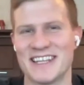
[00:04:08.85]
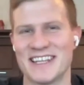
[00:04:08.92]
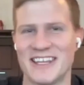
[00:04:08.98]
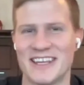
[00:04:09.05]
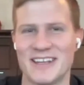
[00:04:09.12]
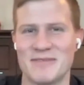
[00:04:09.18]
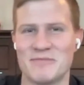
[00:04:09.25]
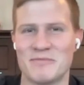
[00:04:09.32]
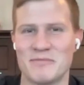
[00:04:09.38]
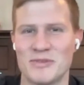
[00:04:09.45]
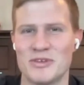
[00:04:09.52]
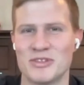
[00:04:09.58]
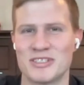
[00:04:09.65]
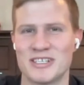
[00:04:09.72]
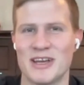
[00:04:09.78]
and then
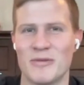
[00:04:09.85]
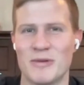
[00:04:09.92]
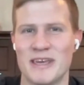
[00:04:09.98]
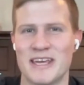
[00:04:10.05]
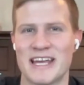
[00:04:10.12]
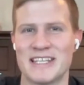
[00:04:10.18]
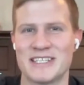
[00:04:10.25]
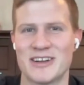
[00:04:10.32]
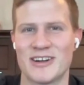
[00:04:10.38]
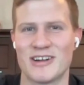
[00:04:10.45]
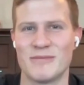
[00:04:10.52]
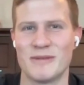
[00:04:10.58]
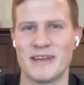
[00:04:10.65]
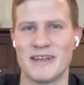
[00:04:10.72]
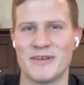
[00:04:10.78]
usually a weekend
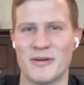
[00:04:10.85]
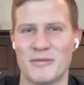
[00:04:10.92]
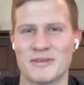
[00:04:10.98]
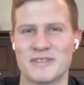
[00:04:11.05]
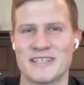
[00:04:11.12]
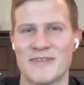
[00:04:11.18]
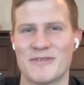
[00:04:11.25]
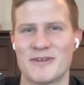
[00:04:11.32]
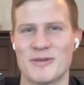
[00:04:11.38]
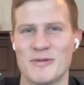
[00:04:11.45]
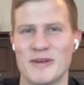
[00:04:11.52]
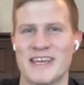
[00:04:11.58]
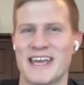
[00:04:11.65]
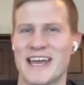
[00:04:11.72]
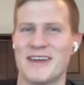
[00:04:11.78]
tournament almost every
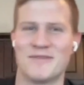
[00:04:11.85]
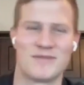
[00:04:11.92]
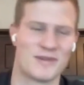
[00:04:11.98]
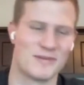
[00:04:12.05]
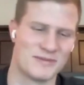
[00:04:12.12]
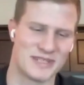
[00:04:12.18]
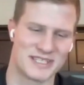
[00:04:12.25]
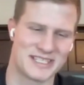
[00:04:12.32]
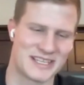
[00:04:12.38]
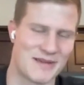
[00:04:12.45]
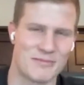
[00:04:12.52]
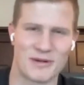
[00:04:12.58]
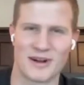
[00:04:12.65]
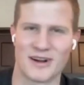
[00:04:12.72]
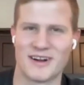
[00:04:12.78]
weekend from
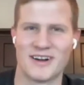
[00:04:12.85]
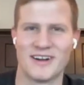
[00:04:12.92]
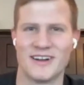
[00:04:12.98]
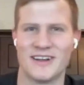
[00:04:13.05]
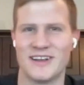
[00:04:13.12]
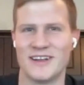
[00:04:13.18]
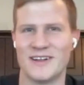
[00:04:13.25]
December